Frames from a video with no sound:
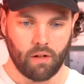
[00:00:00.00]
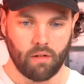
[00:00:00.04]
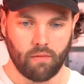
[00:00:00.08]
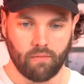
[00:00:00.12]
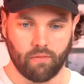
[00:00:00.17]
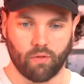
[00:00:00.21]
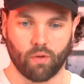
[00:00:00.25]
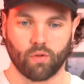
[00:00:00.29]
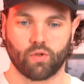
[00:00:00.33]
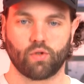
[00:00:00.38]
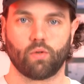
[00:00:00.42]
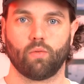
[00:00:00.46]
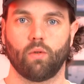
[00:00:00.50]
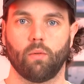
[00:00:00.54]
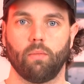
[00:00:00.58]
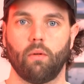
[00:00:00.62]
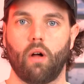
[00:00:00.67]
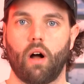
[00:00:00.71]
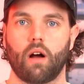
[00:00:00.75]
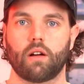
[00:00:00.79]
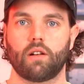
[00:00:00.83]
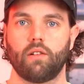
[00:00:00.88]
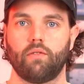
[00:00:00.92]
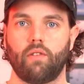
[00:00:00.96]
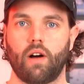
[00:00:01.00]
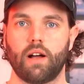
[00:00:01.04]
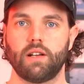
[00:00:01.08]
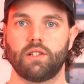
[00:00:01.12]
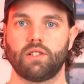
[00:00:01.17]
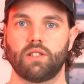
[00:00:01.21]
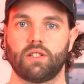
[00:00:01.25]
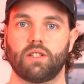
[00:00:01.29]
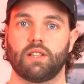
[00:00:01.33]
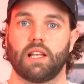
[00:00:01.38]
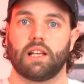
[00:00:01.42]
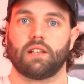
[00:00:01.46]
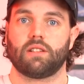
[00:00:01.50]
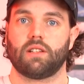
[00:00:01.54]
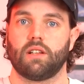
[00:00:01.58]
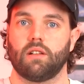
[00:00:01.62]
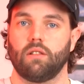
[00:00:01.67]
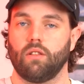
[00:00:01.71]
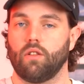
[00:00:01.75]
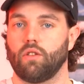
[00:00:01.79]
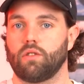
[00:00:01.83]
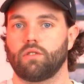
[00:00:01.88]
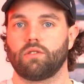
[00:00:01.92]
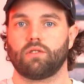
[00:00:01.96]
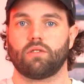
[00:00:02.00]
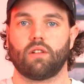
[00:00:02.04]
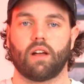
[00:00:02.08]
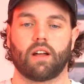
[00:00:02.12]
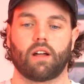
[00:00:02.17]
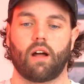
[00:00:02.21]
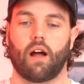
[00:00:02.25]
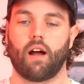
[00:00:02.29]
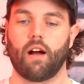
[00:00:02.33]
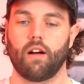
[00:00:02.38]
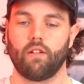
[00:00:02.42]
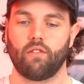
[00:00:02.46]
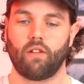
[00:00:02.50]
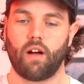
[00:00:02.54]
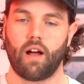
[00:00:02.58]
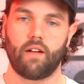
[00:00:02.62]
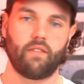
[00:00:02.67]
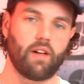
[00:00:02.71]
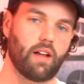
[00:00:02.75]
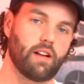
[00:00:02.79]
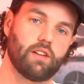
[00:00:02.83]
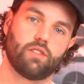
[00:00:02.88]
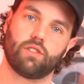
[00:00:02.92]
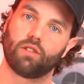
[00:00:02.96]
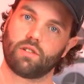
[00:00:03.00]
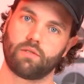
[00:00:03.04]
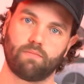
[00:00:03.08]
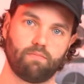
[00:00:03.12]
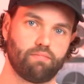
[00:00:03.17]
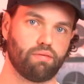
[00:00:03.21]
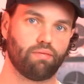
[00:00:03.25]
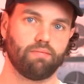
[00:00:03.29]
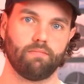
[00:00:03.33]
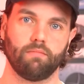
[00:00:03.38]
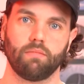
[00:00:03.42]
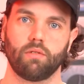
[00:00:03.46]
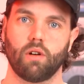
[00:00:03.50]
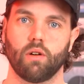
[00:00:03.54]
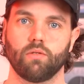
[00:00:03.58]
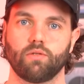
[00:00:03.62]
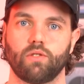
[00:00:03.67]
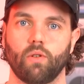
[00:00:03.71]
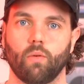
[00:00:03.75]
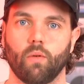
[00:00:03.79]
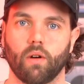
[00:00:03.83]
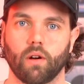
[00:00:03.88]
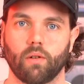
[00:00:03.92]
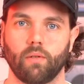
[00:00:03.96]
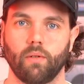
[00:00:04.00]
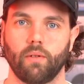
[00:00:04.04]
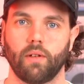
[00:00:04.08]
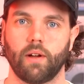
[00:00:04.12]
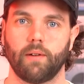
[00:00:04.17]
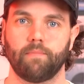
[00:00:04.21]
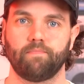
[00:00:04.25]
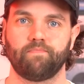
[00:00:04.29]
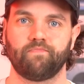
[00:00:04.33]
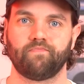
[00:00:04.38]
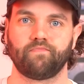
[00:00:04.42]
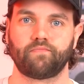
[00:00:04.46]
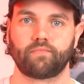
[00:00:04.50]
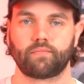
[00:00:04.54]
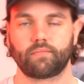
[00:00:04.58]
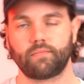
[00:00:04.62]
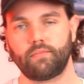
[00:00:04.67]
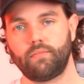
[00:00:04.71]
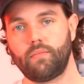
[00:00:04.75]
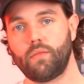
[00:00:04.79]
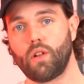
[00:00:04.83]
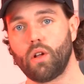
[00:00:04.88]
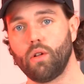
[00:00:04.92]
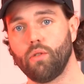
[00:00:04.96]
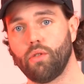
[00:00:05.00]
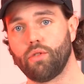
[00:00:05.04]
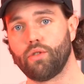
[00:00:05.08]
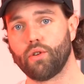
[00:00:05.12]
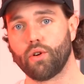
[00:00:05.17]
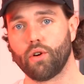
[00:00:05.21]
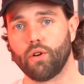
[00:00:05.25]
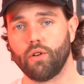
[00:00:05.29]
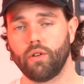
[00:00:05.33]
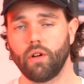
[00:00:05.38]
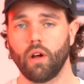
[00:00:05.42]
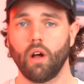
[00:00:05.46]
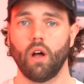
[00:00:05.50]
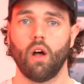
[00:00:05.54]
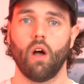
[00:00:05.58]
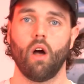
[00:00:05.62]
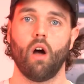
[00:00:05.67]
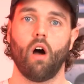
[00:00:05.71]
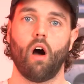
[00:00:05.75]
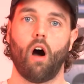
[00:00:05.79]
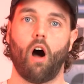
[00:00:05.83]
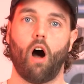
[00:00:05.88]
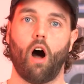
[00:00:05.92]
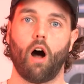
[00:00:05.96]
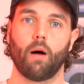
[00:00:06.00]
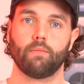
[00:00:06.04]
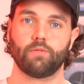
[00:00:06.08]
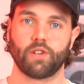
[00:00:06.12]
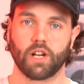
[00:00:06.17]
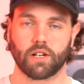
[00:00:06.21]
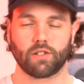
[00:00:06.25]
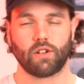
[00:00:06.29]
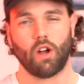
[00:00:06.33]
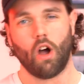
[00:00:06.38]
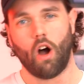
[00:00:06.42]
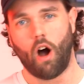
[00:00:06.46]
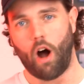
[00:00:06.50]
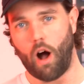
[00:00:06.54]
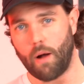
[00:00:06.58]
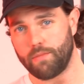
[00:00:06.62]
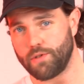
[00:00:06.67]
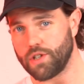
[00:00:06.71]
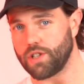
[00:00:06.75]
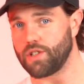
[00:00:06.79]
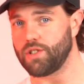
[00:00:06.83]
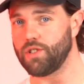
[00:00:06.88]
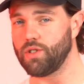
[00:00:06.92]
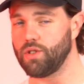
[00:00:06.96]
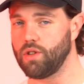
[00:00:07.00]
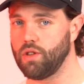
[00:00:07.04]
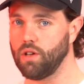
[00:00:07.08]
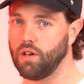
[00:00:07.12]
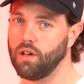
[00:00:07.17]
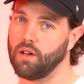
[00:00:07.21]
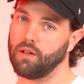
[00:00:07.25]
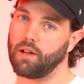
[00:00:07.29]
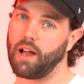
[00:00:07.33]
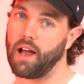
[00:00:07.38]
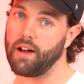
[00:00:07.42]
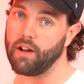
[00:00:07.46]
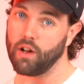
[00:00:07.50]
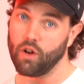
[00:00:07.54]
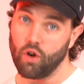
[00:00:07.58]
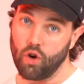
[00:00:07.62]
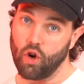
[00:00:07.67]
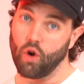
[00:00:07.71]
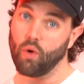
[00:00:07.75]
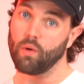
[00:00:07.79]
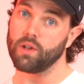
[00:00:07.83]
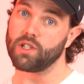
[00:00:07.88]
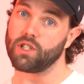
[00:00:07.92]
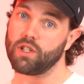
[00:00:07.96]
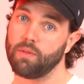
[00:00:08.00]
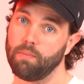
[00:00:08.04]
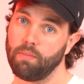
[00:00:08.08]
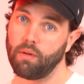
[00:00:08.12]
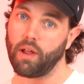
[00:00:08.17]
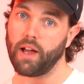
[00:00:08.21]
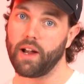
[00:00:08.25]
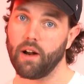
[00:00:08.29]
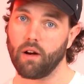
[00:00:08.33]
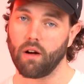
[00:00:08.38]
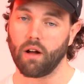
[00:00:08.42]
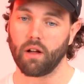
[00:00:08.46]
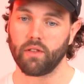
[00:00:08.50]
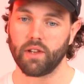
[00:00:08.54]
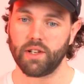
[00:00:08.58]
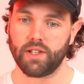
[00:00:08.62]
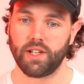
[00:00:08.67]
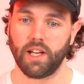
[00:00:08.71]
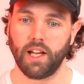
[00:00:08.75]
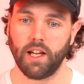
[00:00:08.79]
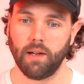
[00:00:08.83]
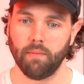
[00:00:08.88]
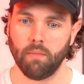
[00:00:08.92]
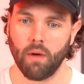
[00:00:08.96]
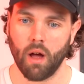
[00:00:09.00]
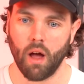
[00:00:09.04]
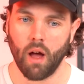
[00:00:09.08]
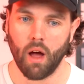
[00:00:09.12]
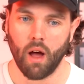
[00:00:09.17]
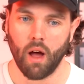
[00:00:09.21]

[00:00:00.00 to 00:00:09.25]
virtual block device, thinks it looks like a hard drive, and it just goes to work with it. Third, objects. Objects is the kind of newest player on the team.